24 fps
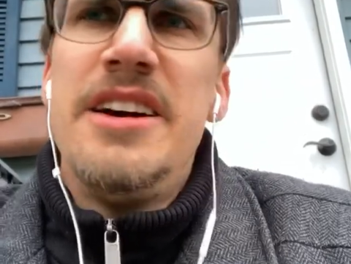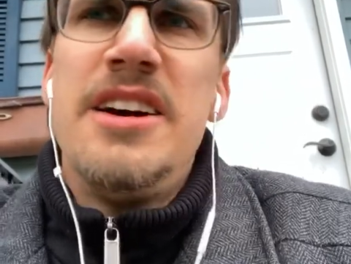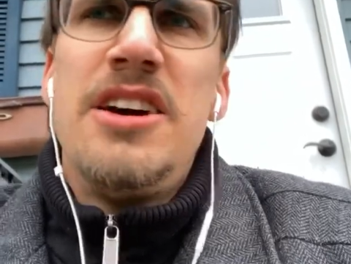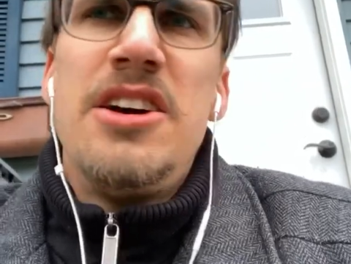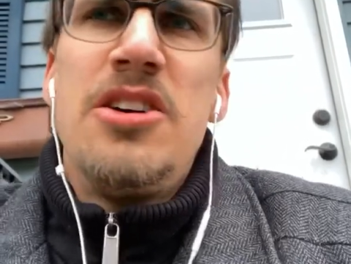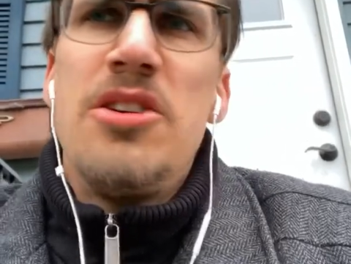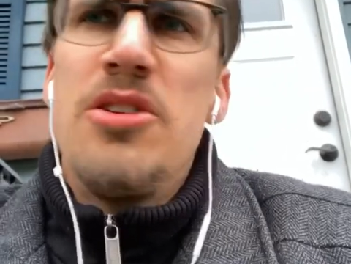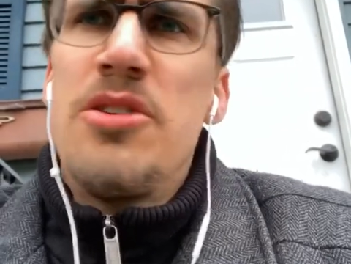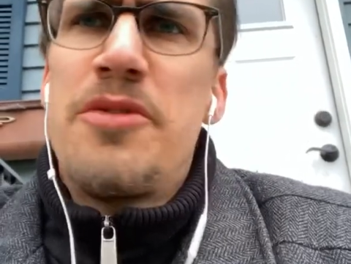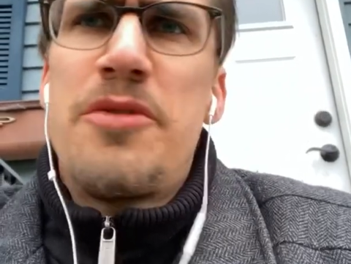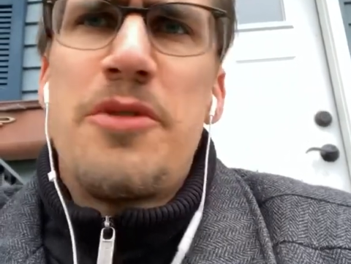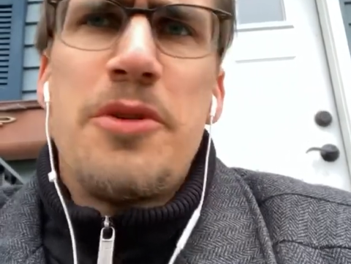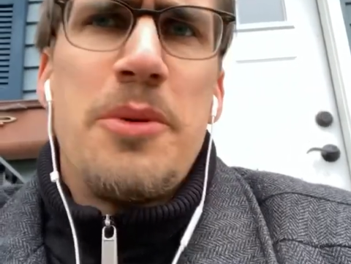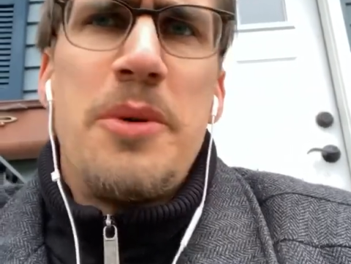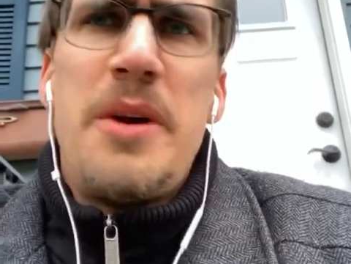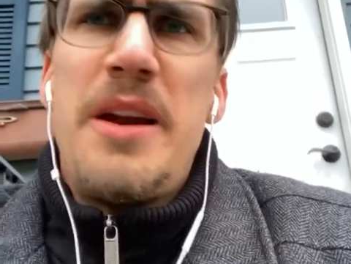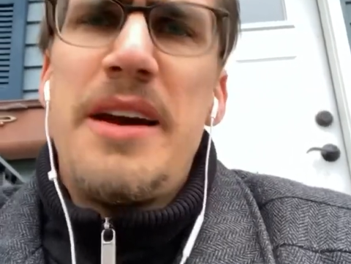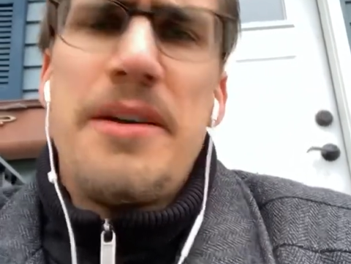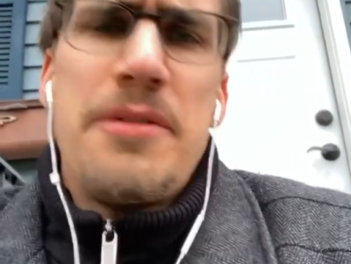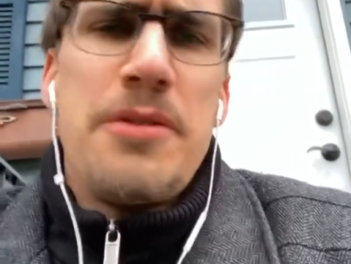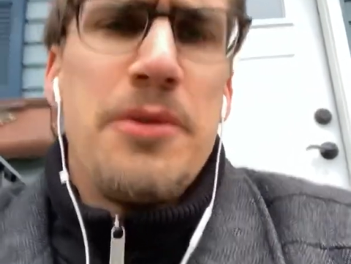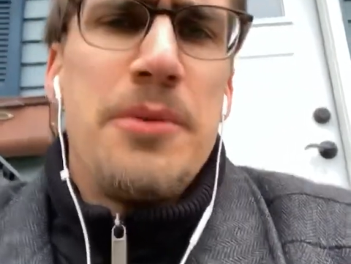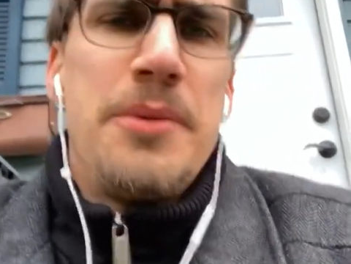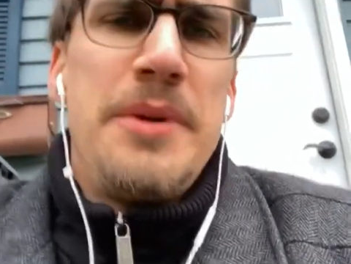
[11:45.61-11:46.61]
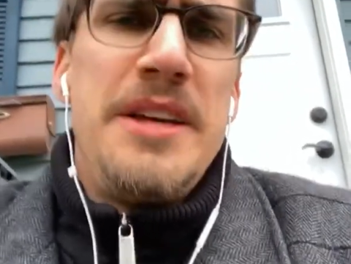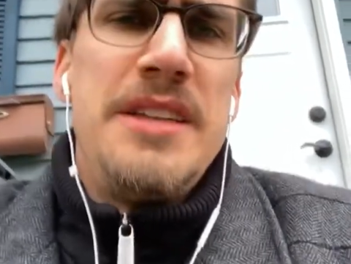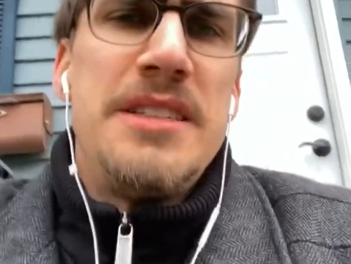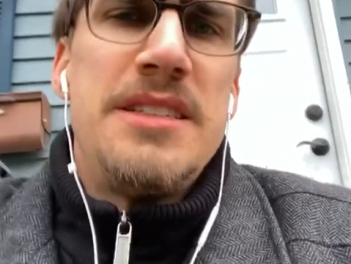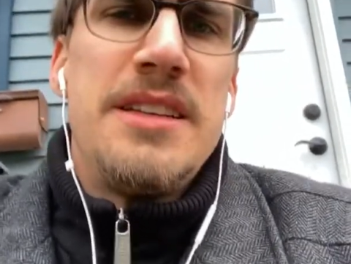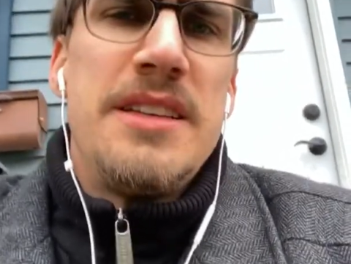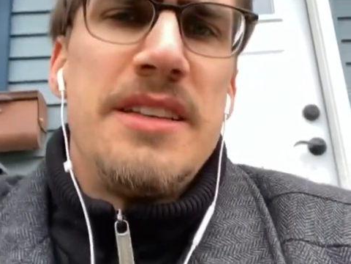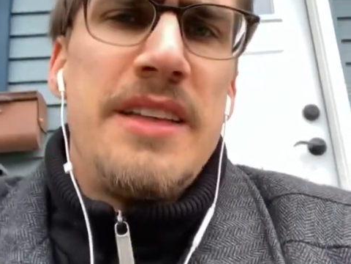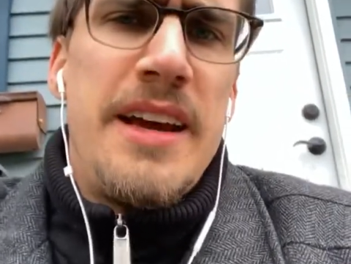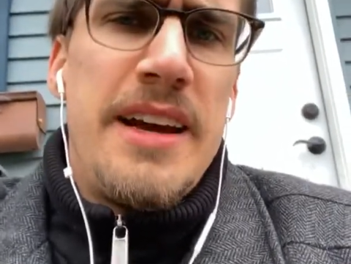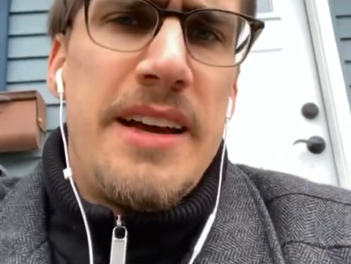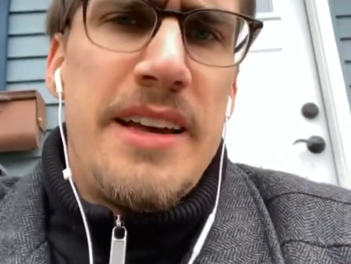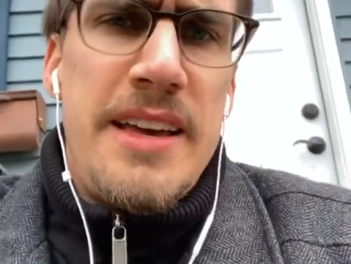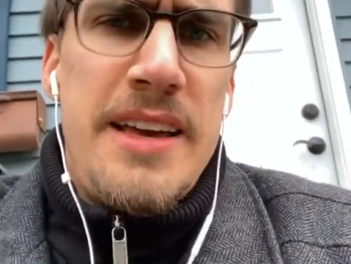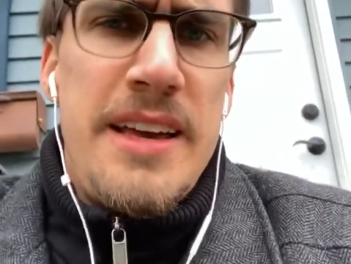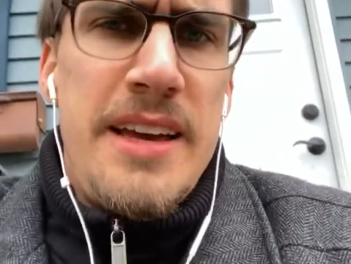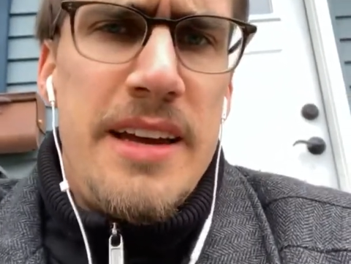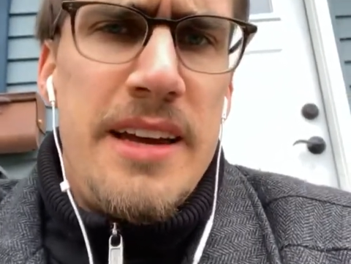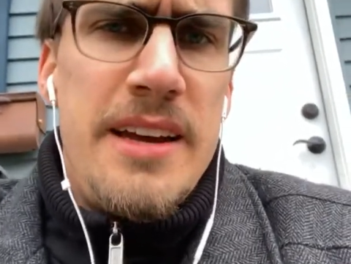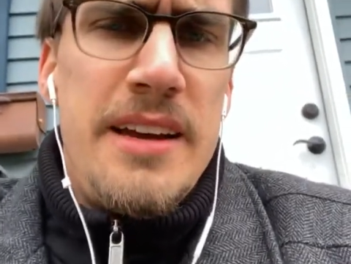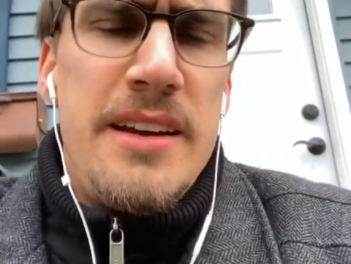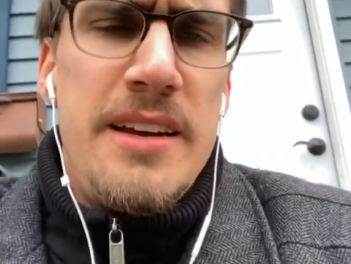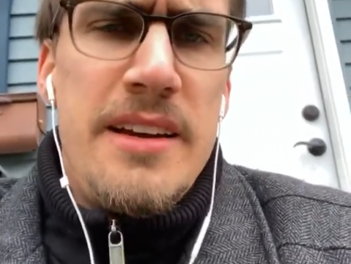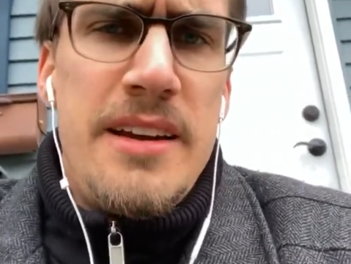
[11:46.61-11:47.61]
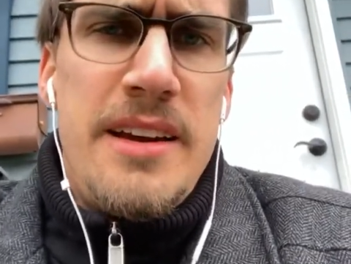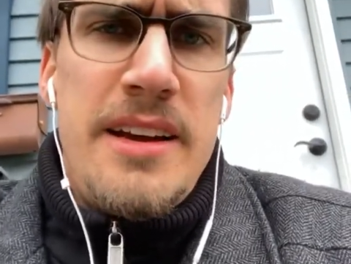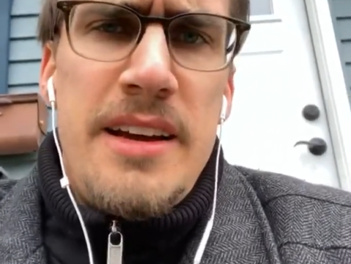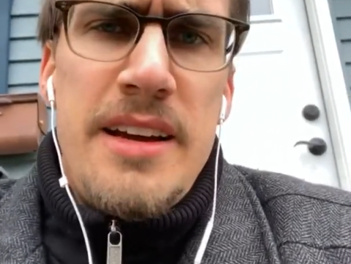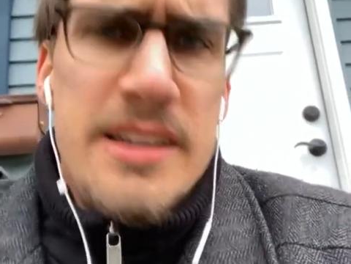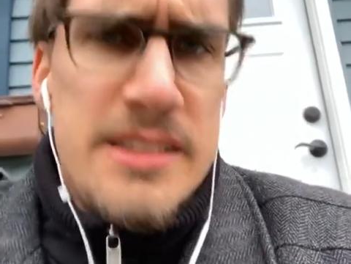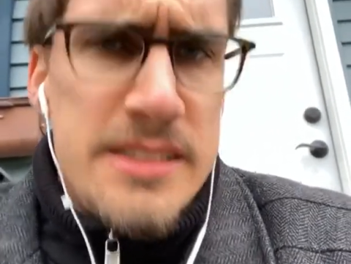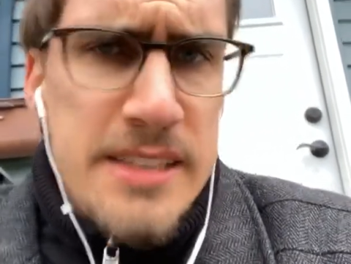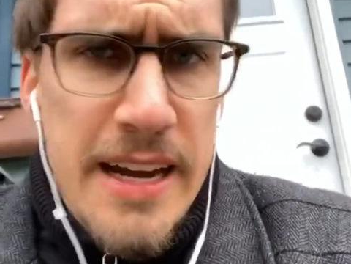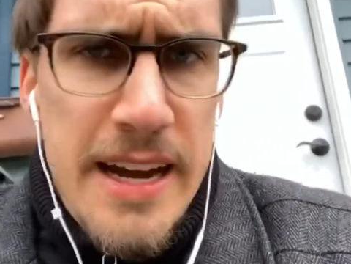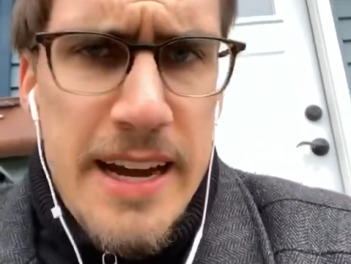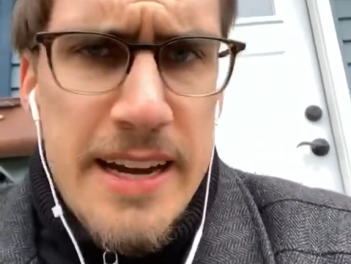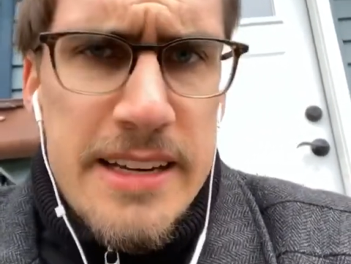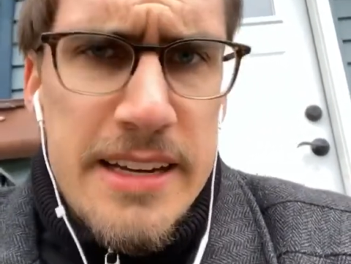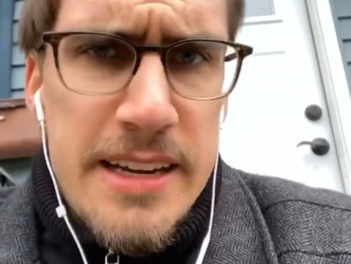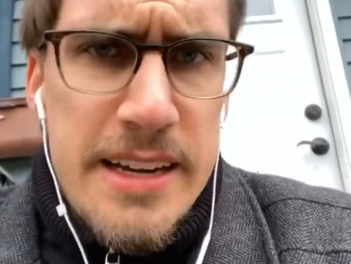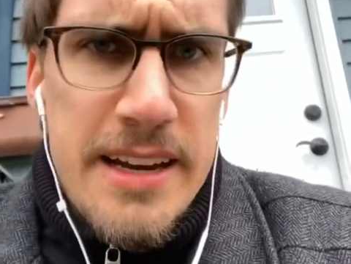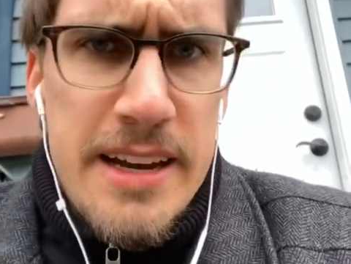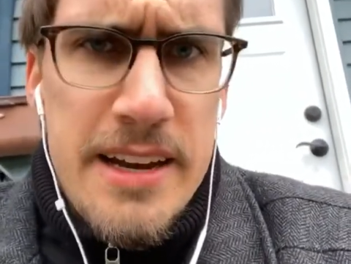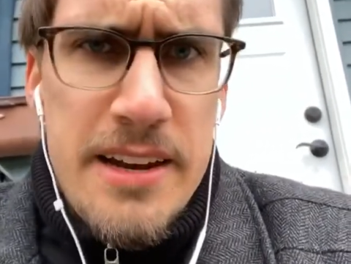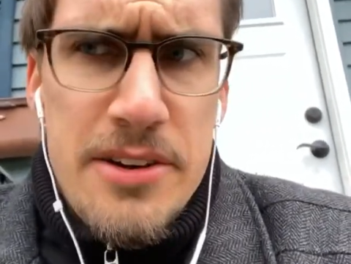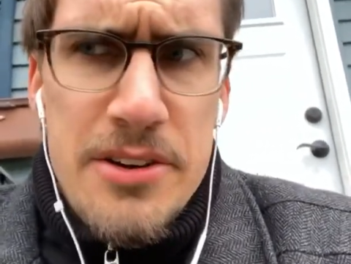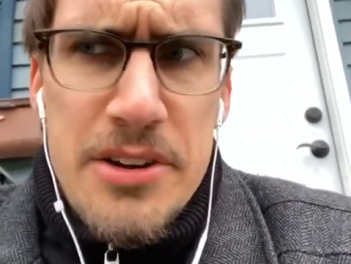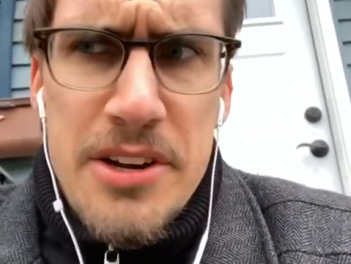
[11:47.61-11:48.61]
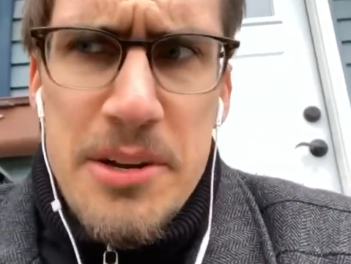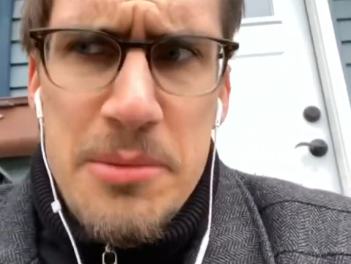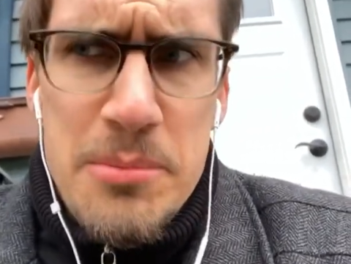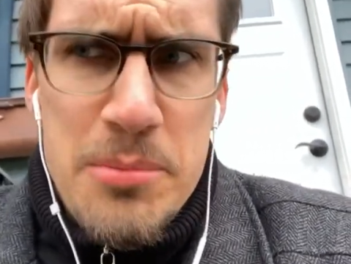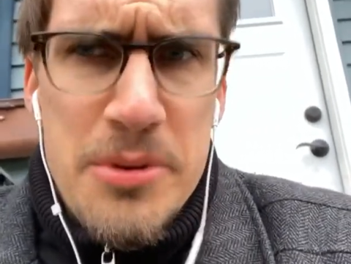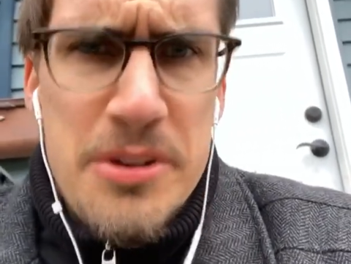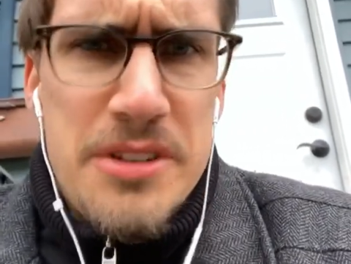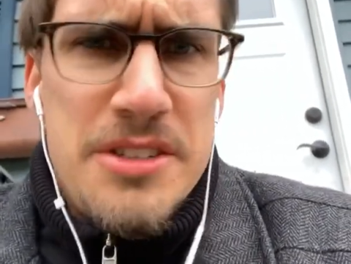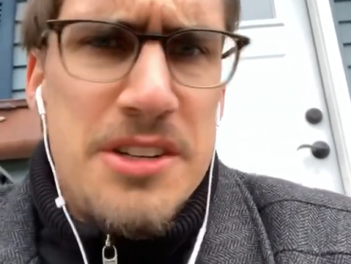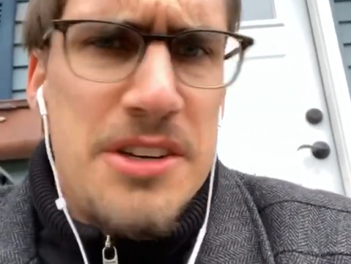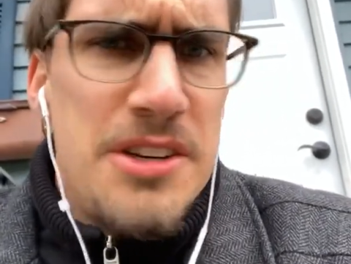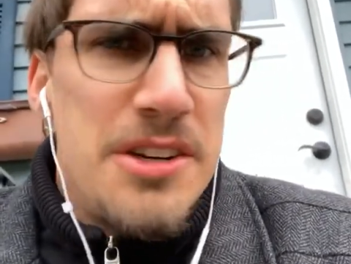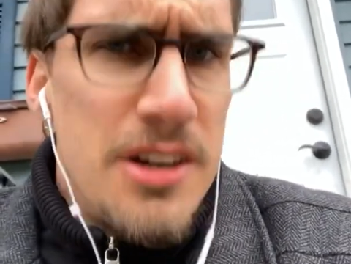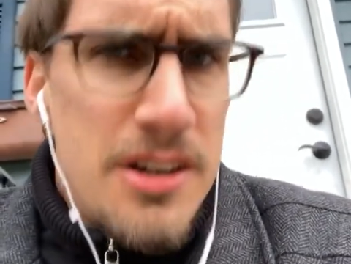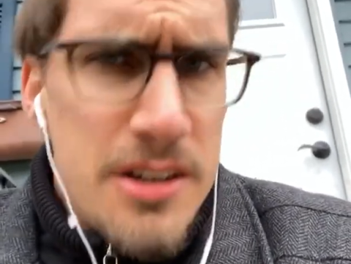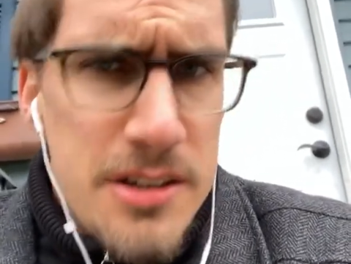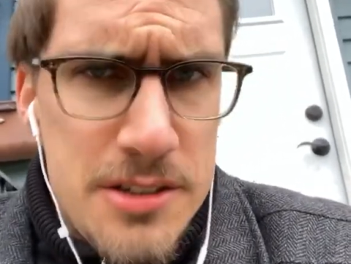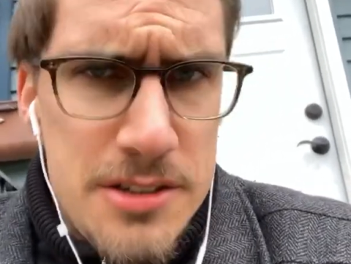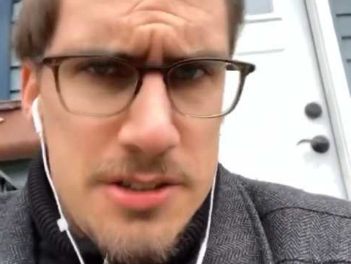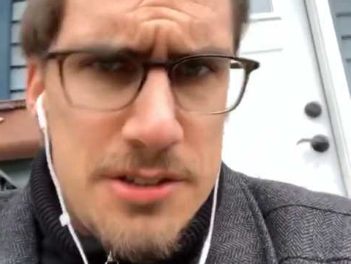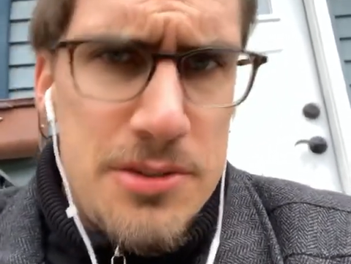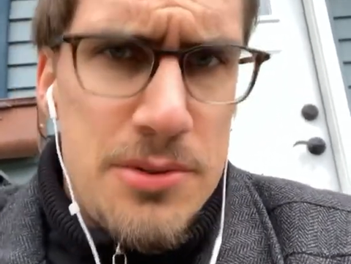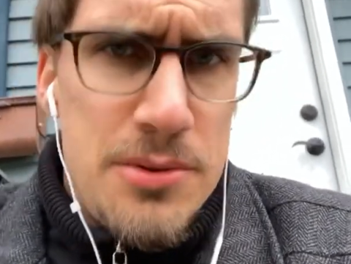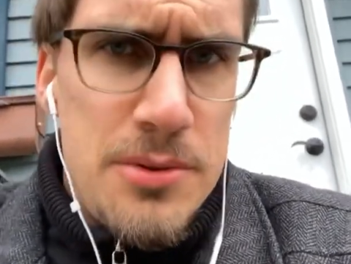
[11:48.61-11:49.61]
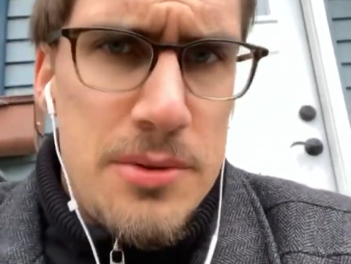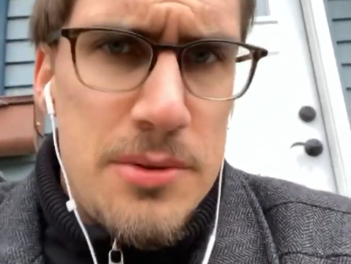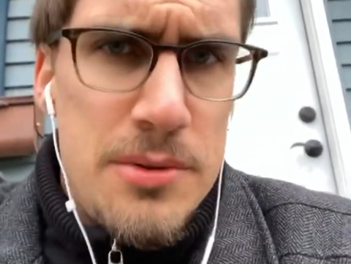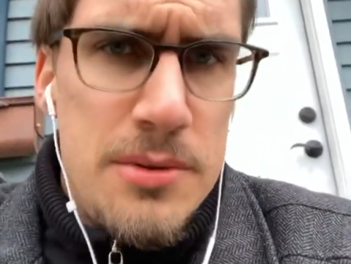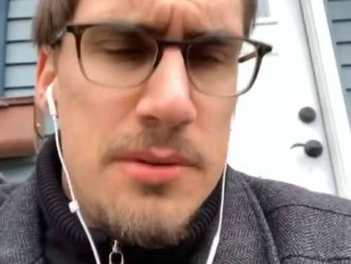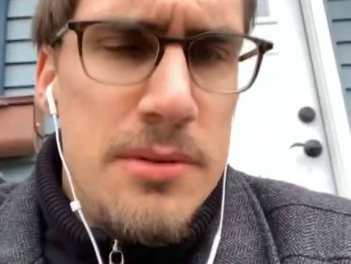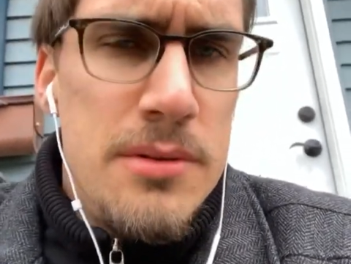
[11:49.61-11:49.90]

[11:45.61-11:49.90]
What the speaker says: or for whatever reason that kid is acting out and brings a gun to school.